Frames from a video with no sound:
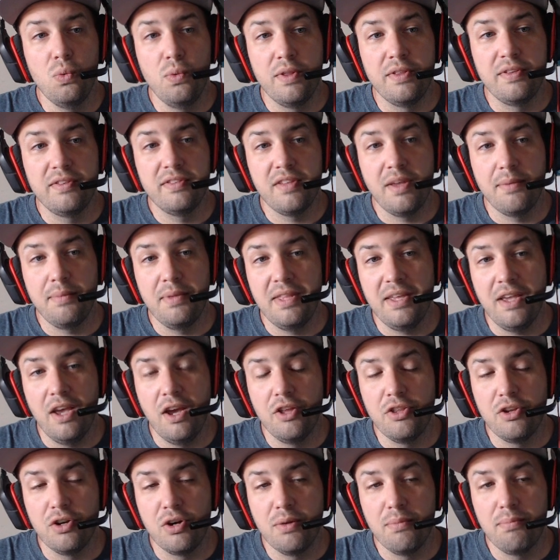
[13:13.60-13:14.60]
with some of the
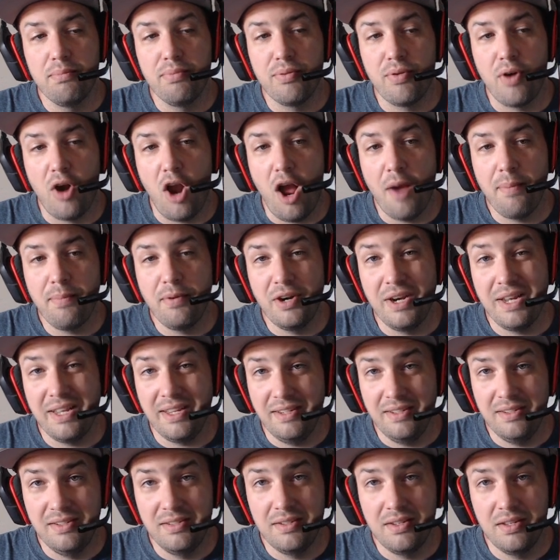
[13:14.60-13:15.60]
other
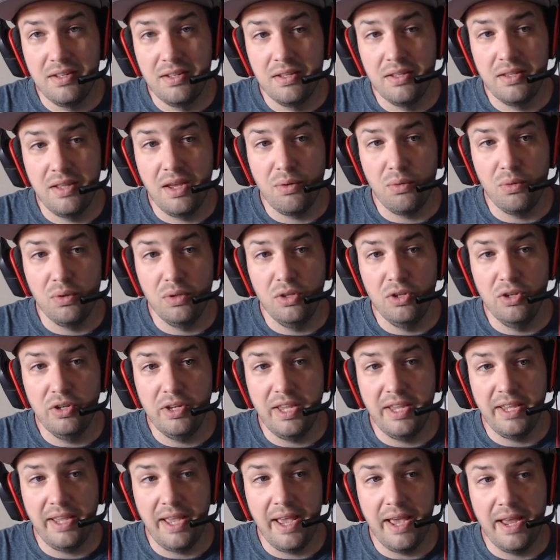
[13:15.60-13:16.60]
properties that we're
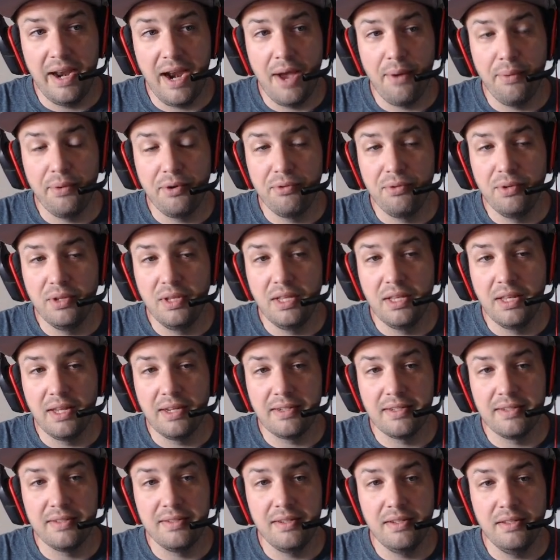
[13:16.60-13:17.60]
looking at, I would really
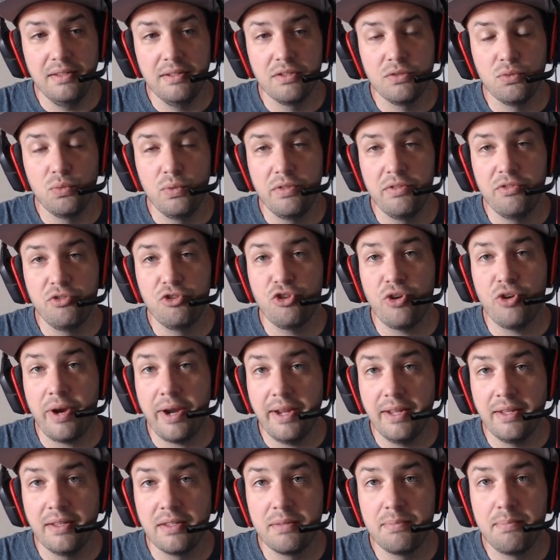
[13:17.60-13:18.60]
like to see this with
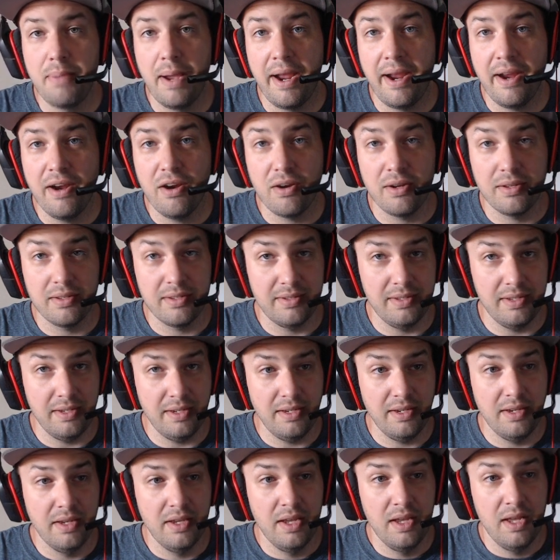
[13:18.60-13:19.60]

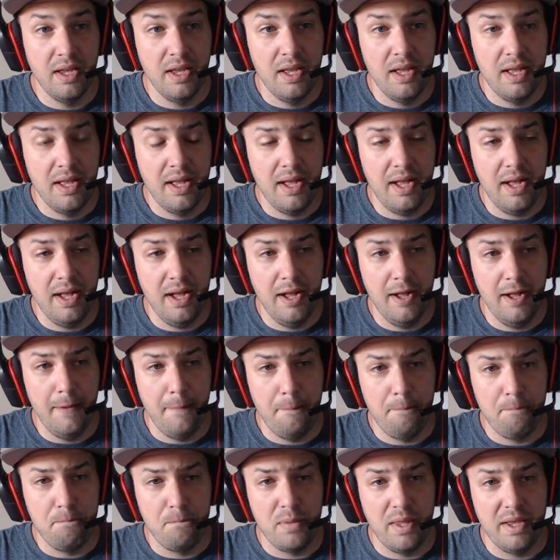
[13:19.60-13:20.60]
transparency
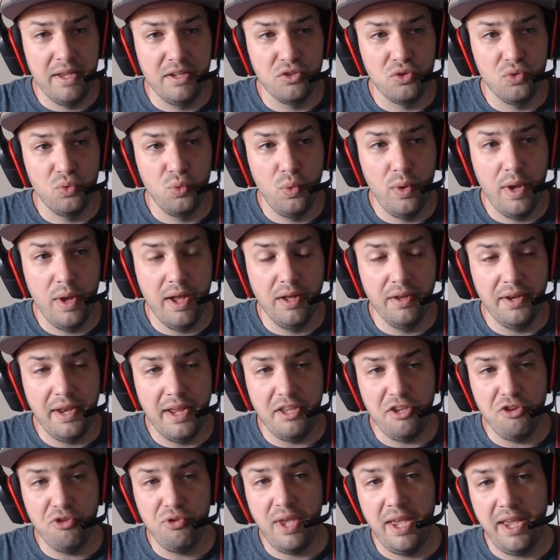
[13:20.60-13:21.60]
as well.
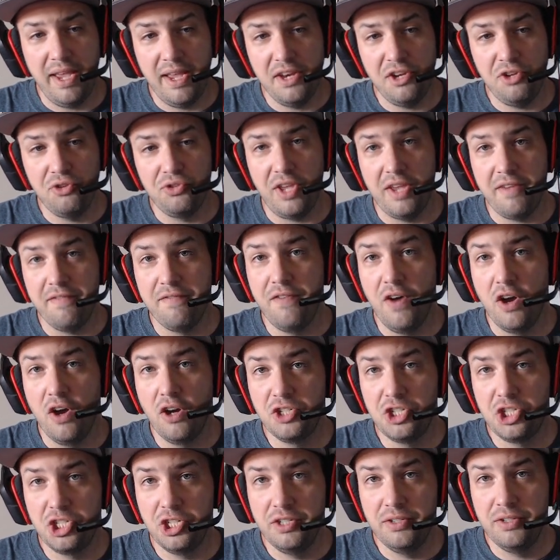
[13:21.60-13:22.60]
Now, you can use a
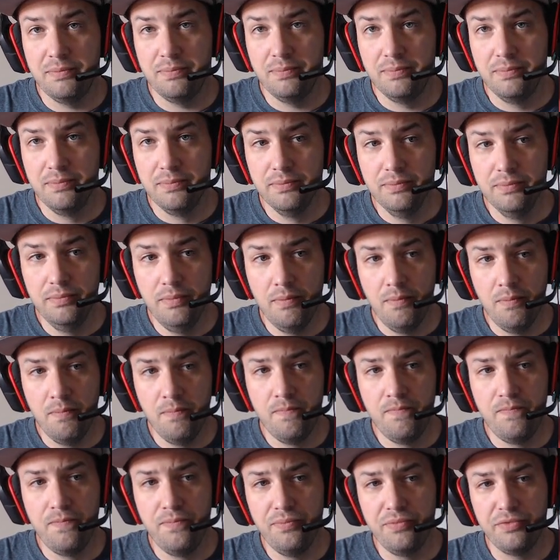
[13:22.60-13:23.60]
function
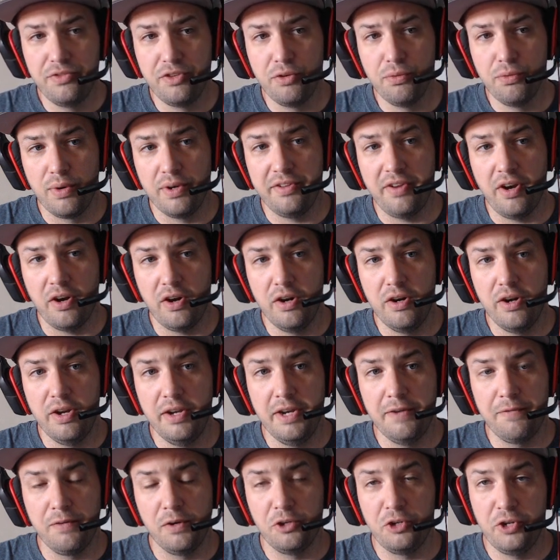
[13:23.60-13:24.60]
to return
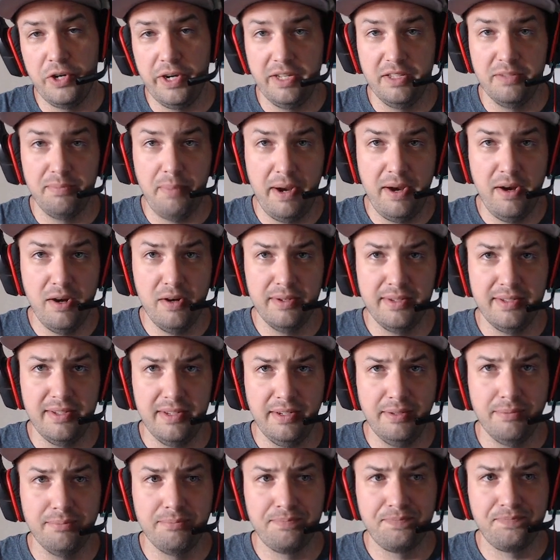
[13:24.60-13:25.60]
a different
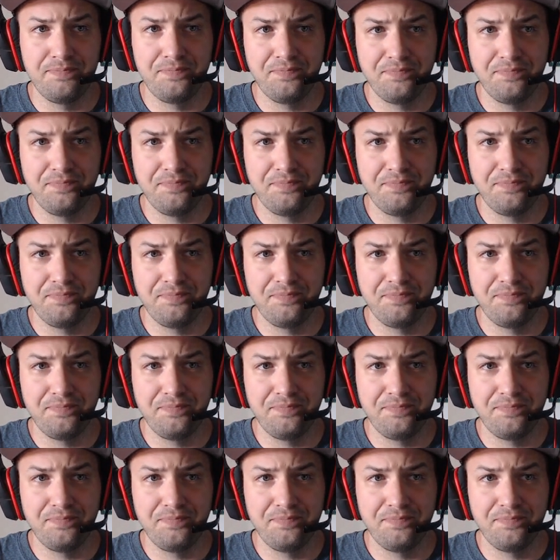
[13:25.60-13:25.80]
transparency